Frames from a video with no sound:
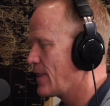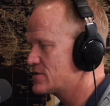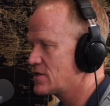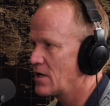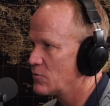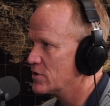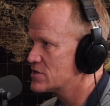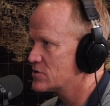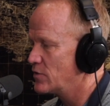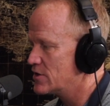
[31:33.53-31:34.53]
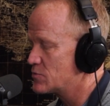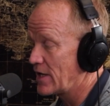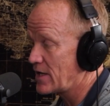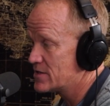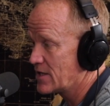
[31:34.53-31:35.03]
That's a hard one to switch. But
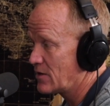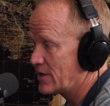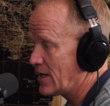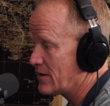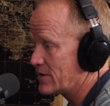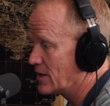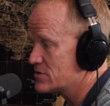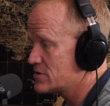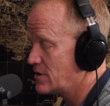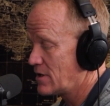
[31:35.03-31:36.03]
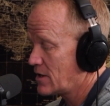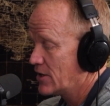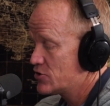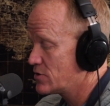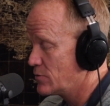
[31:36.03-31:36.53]
I can tell you right now, our
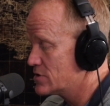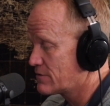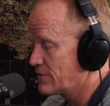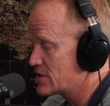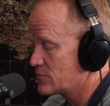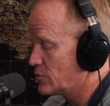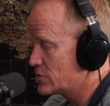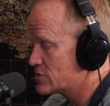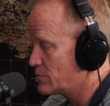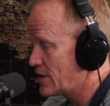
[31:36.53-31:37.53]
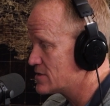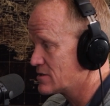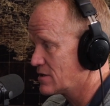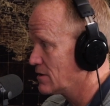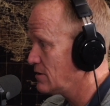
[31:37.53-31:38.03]
Country Music Festival, Boots and Beats, is
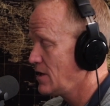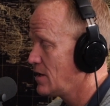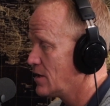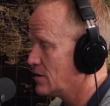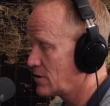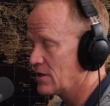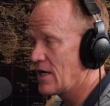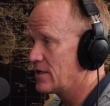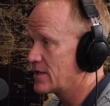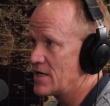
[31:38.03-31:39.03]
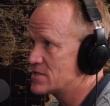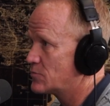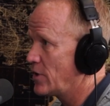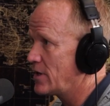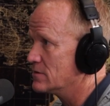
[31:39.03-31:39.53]
going to look a lot like Taste of
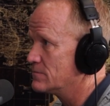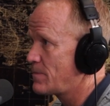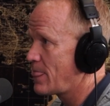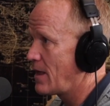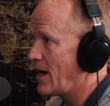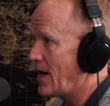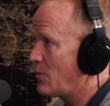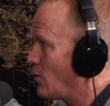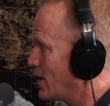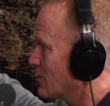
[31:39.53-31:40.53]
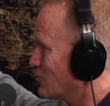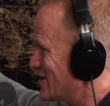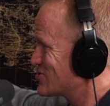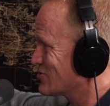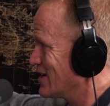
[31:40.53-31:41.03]
Brighton. I want our
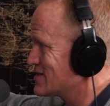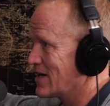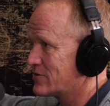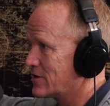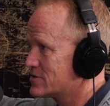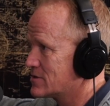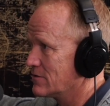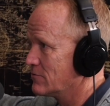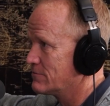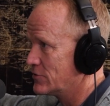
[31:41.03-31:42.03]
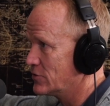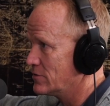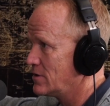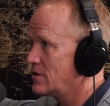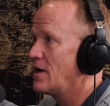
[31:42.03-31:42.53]
restaurants out there serving
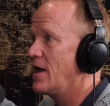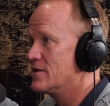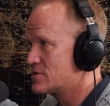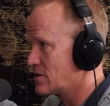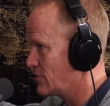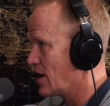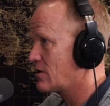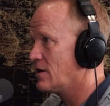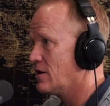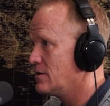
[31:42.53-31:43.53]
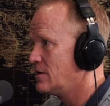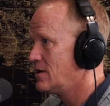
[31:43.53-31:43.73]
food and serving alcohol.